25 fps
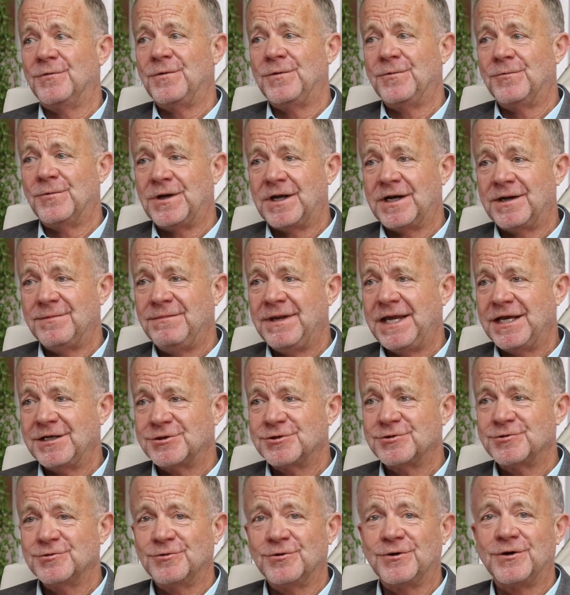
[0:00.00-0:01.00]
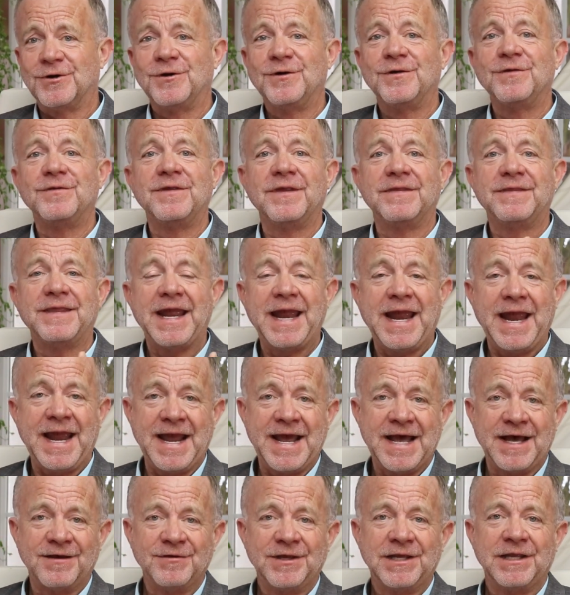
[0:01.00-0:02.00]
we want to make sure that they
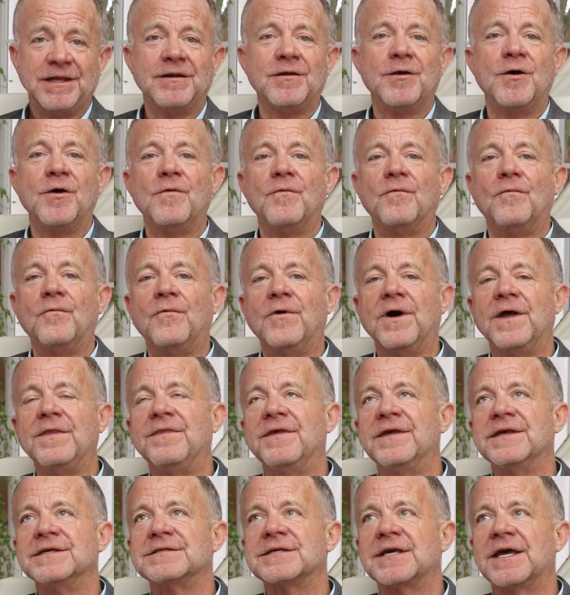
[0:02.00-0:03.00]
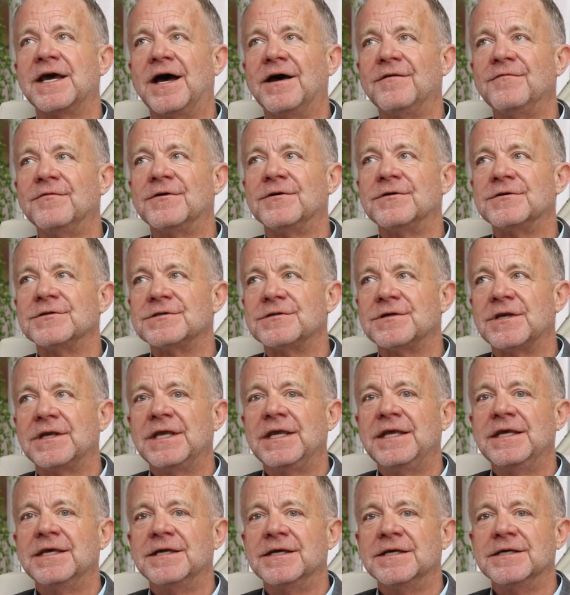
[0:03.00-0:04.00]
have it. What this covers
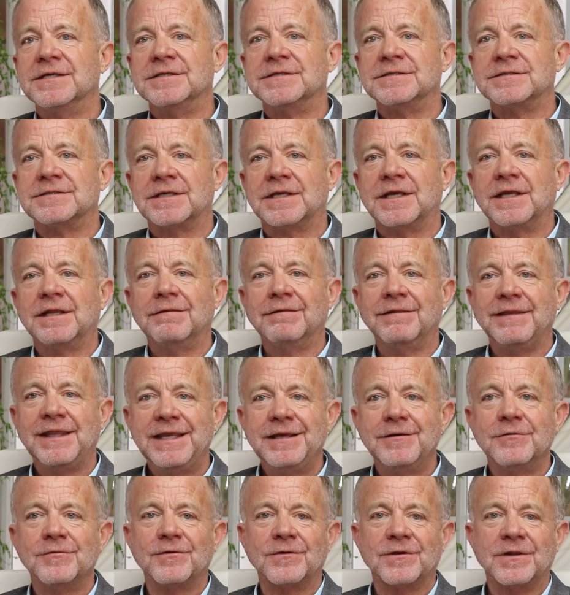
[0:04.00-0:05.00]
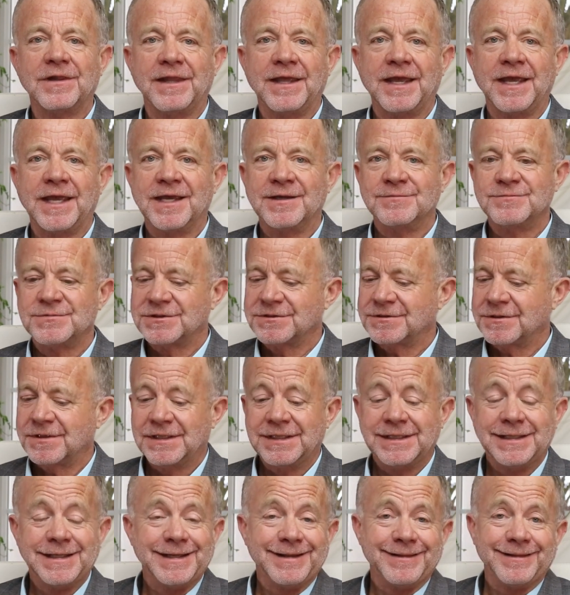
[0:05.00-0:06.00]
is legal claims
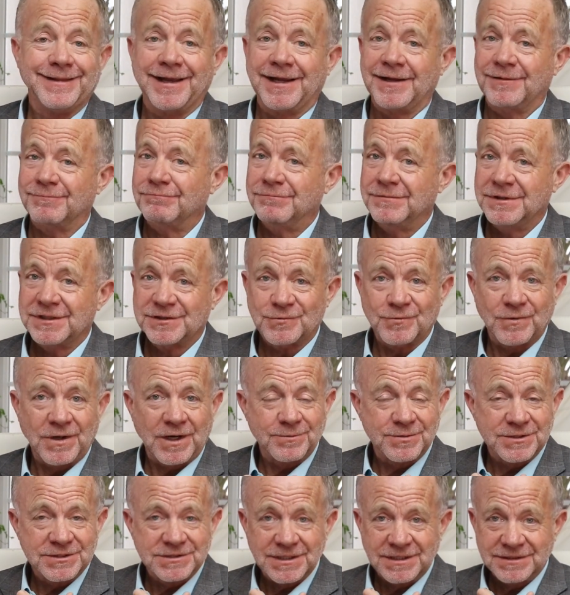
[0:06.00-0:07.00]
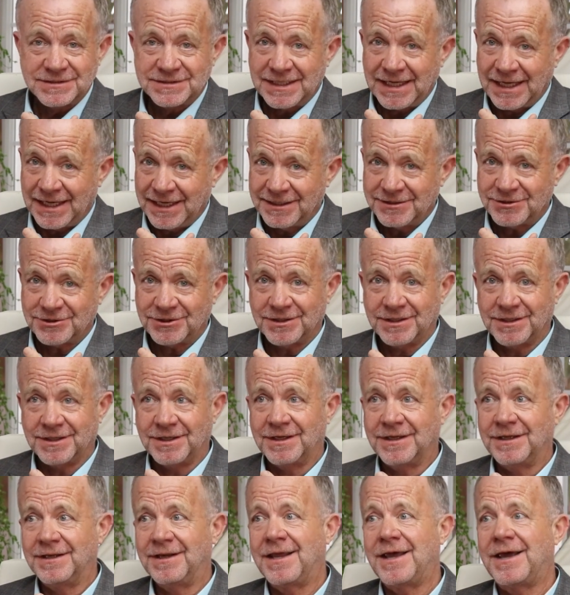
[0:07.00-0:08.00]
like
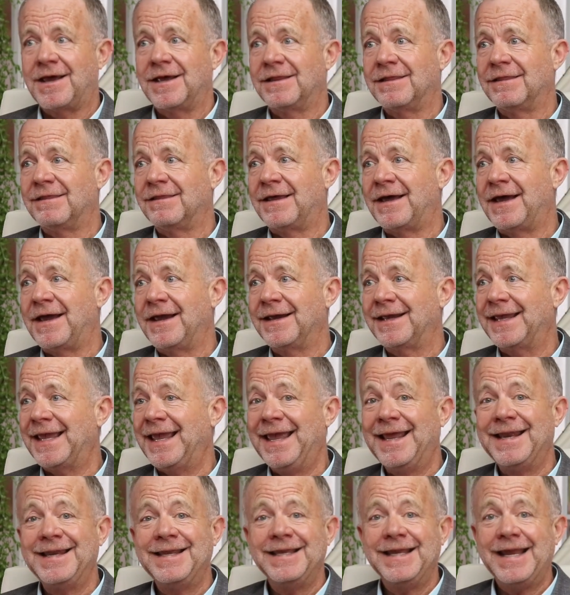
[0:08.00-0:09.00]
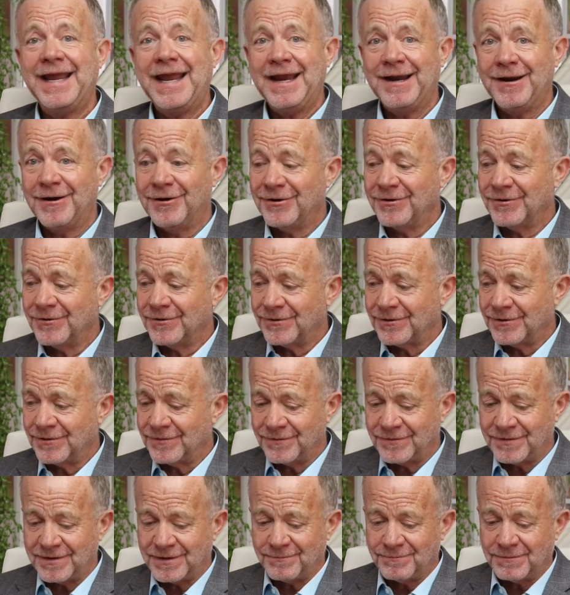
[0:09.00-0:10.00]
misrepresentation, like any
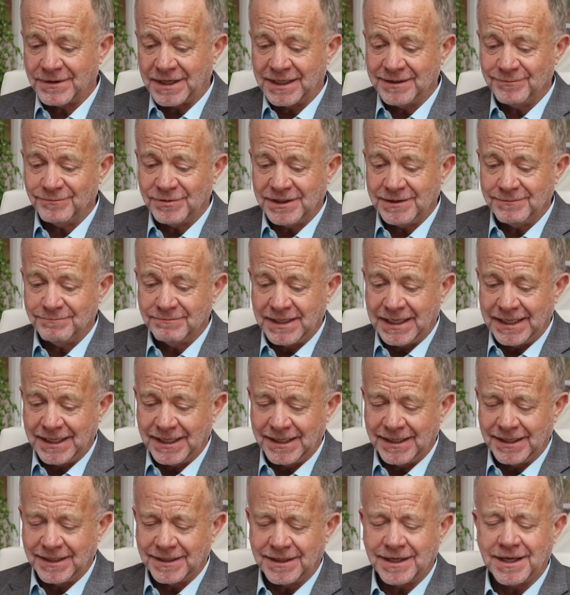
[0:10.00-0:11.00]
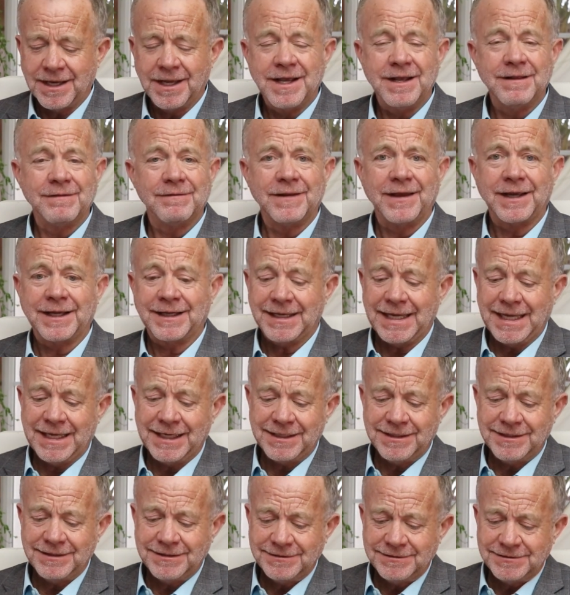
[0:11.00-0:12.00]
error that might be made, like
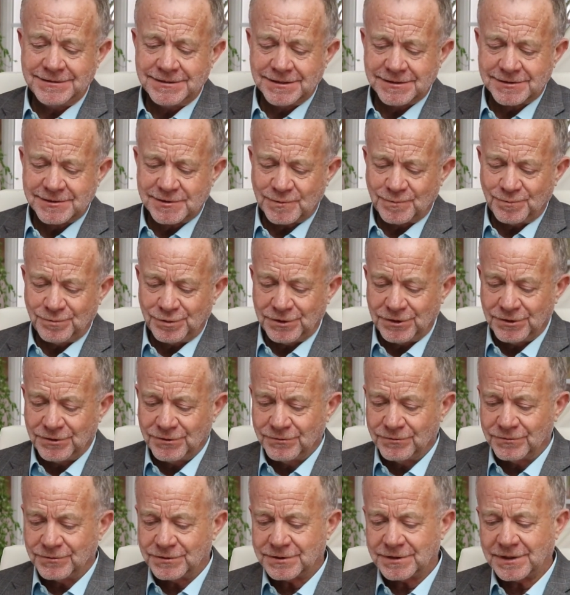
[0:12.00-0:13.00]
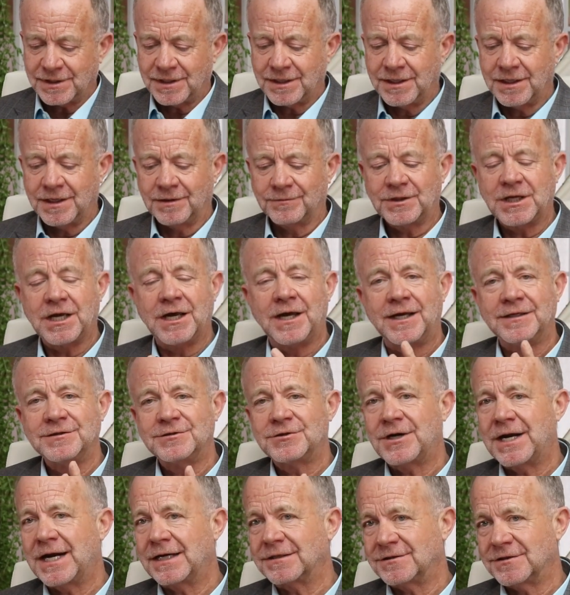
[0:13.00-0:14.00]
any dispute,
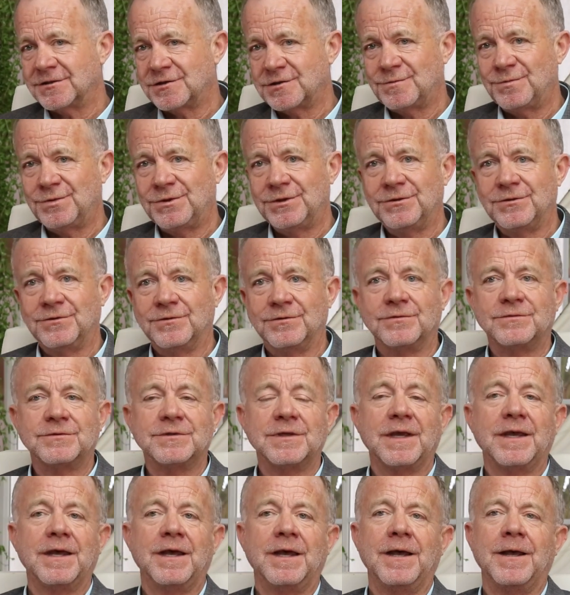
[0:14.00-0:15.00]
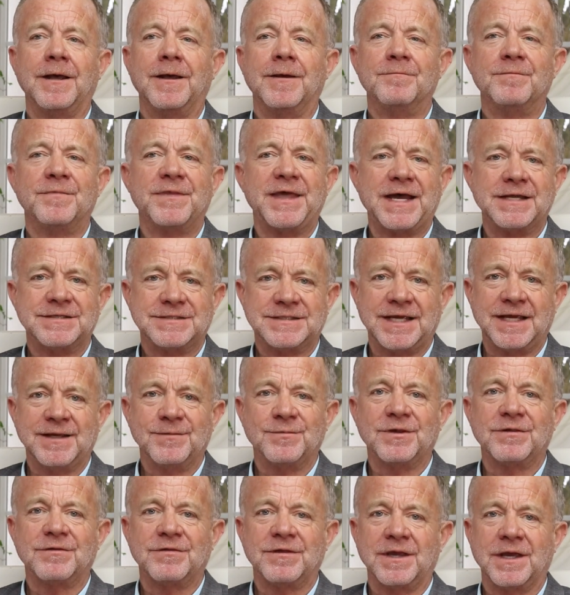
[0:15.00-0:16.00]
contract dispute, that type
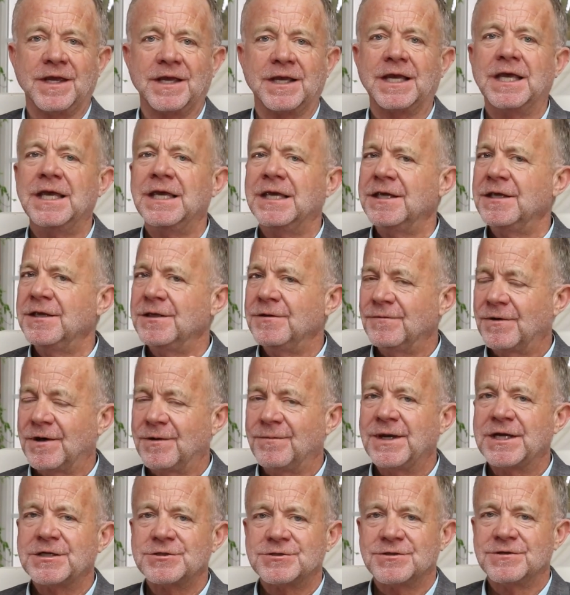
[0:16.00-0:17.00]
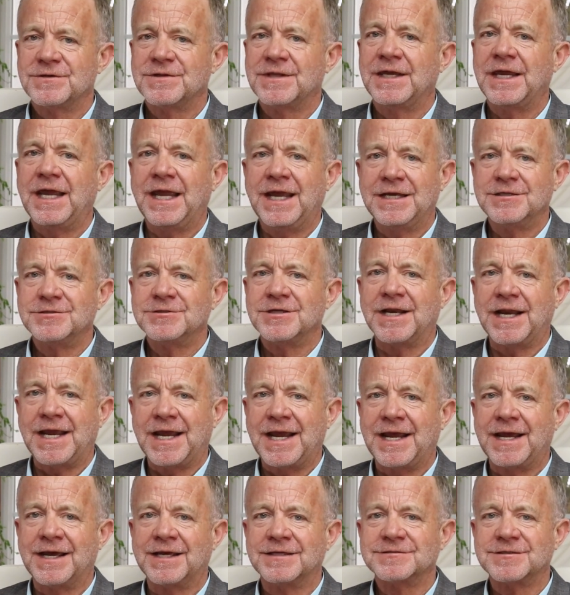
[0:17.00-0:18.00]
of thing. You want to make sure the agent
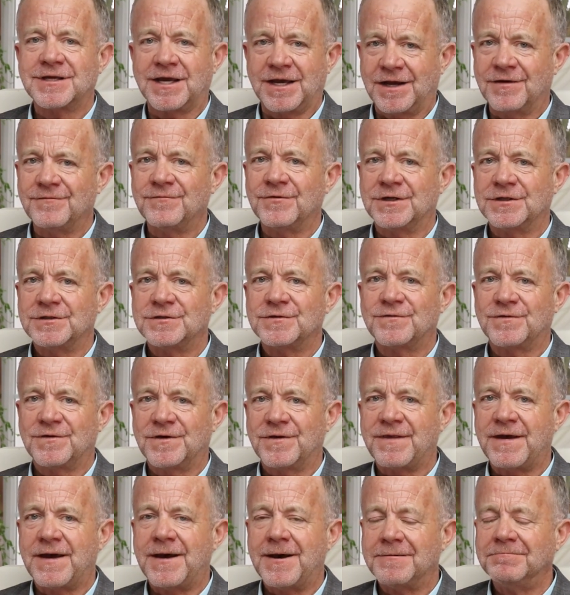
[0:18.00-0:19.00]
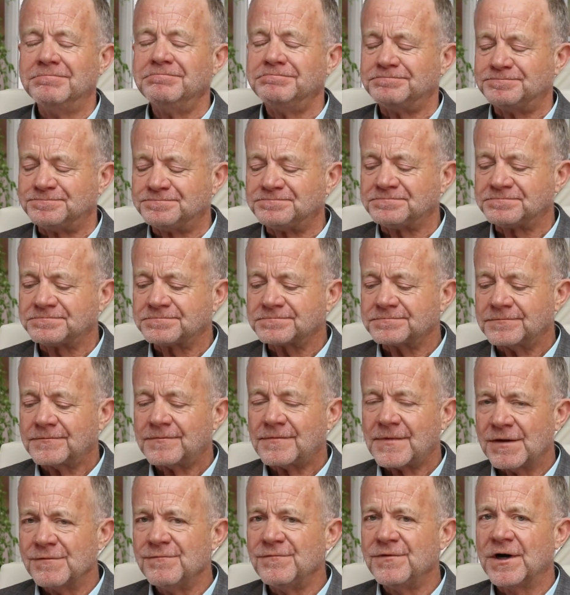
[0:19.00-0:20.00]
has coverage for that.
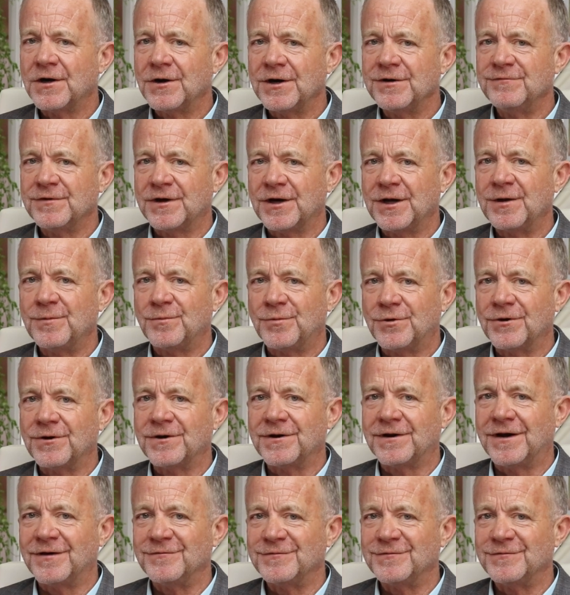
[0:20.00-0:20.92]
Very, very important,